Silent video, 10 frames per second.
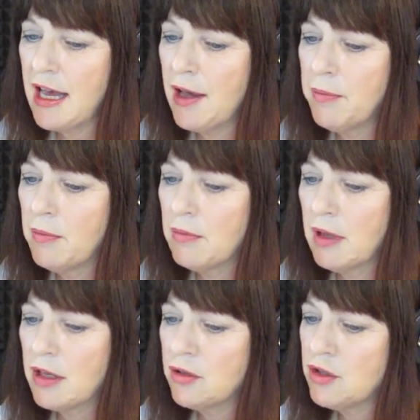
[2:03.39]
um,
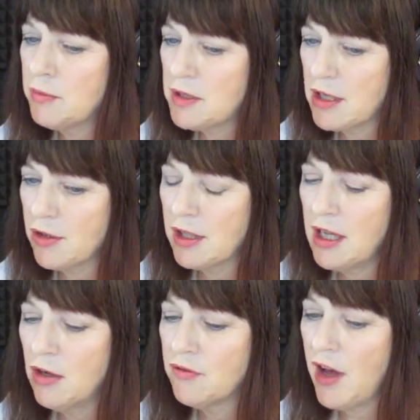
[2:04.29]
like Jim
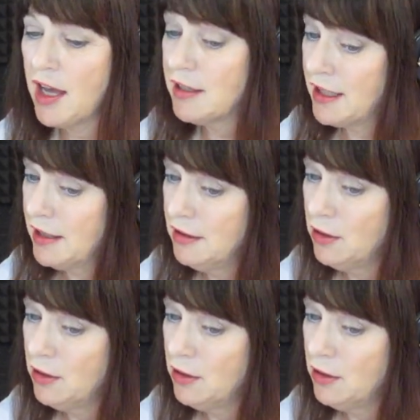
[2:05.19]
Sitterly on violin,